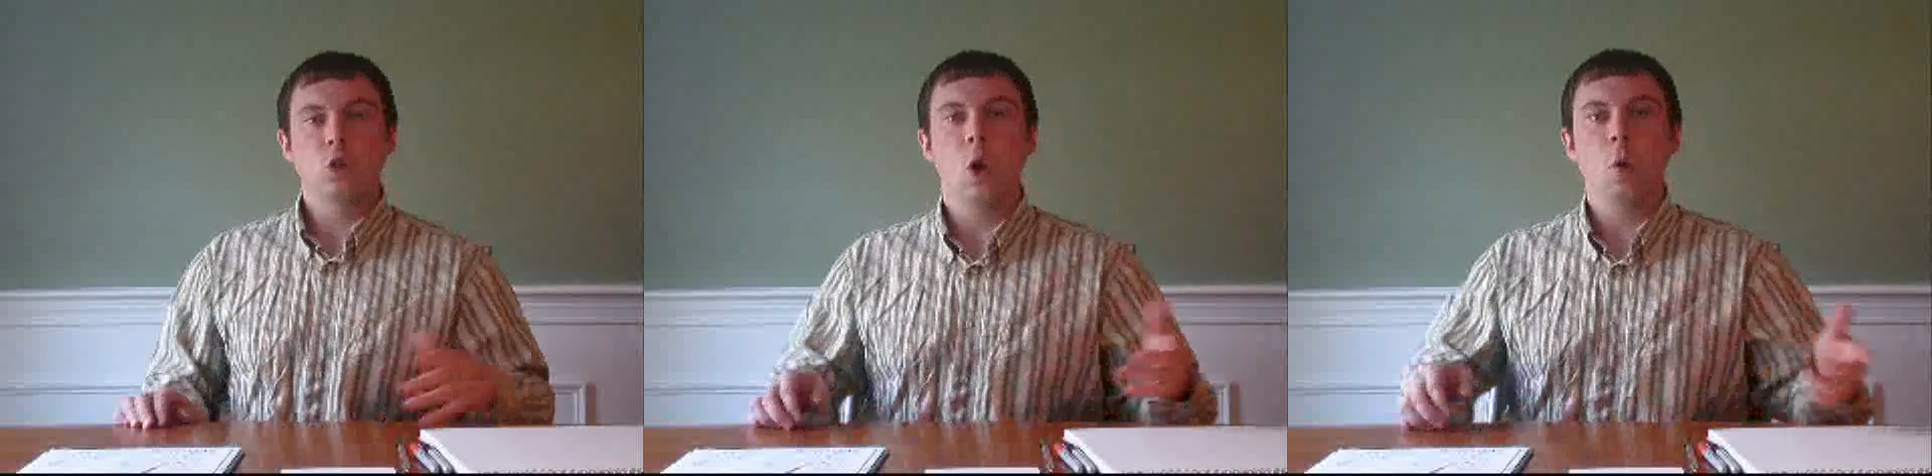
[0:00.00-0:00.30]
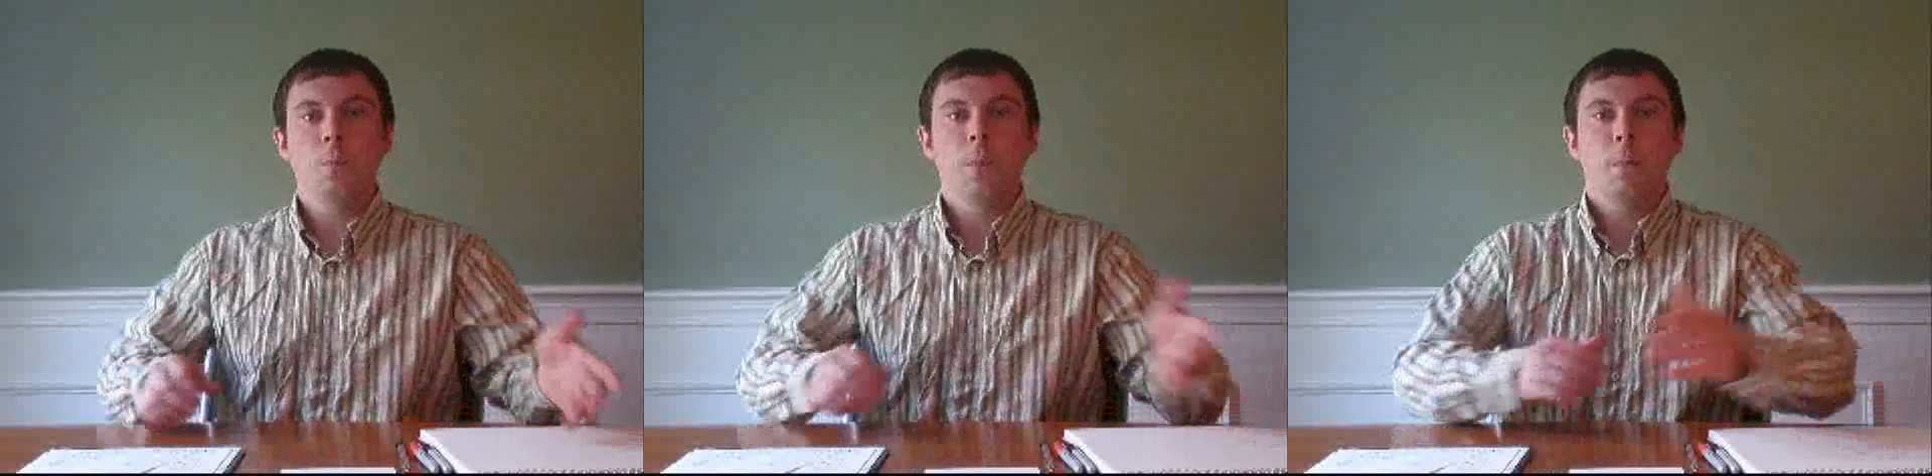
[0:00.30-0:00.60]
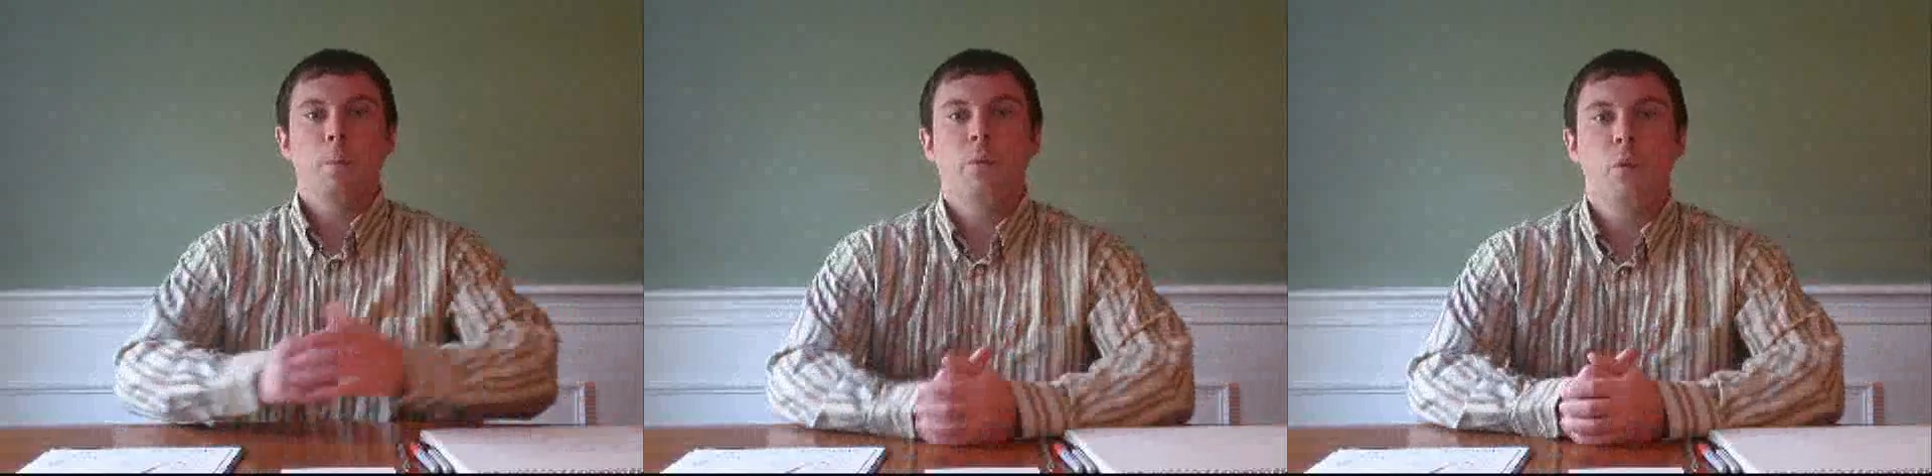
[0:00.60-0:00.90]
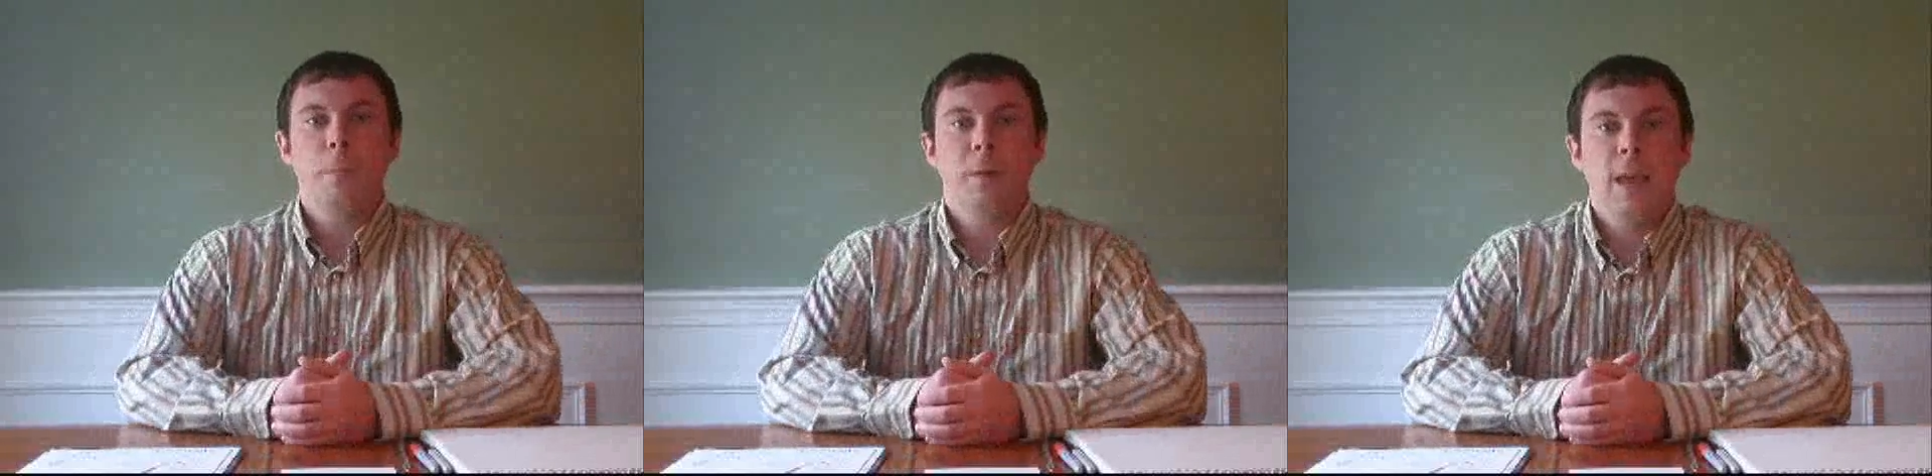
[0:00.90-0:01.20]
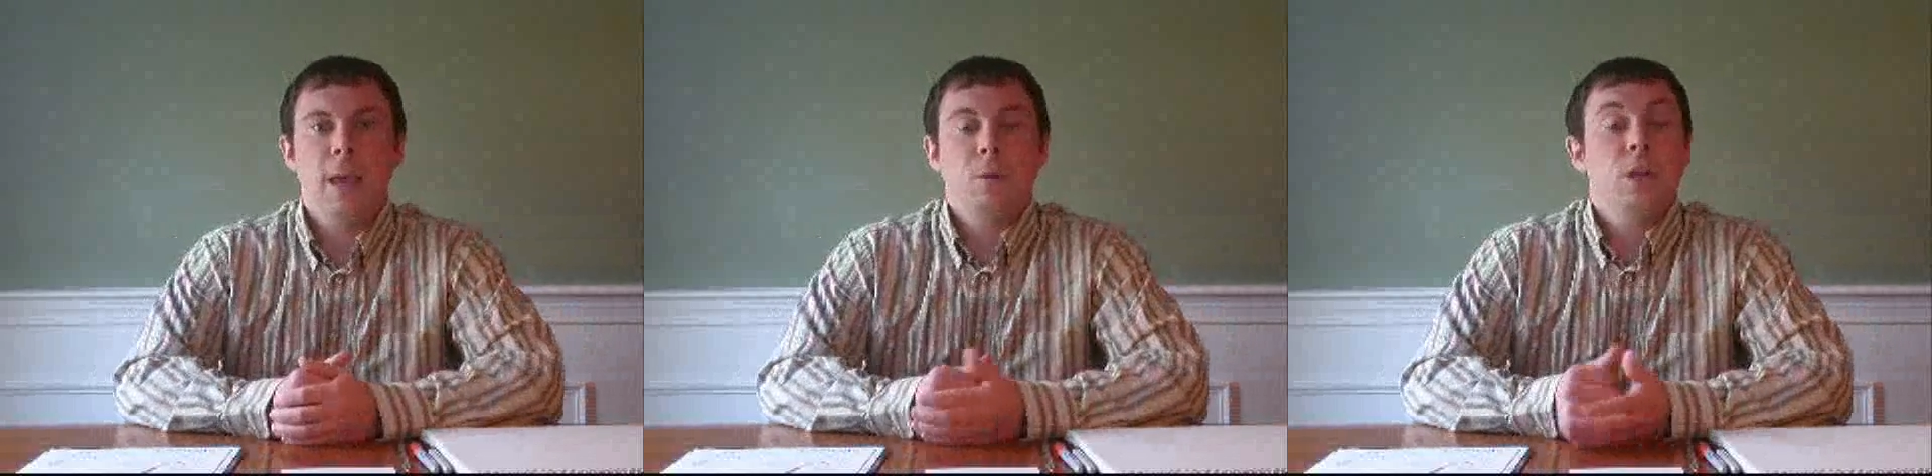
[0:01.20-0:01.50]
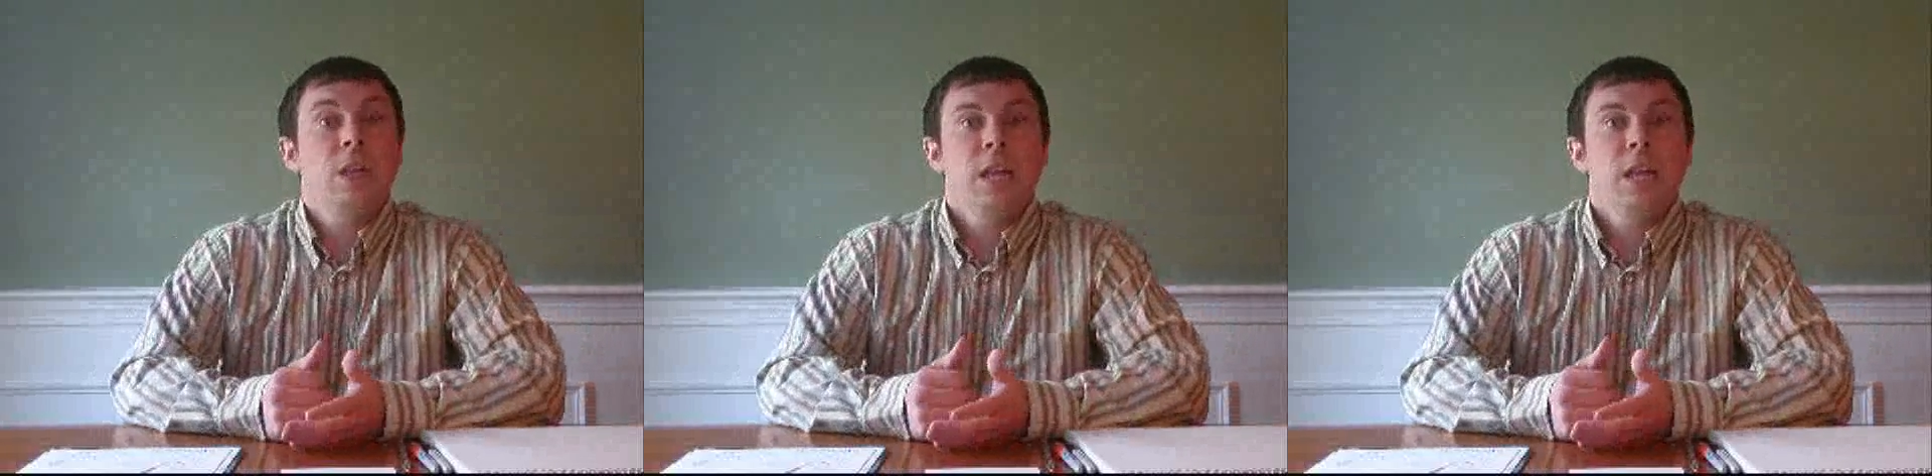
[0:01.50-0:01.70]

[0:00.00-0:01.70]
So before it became you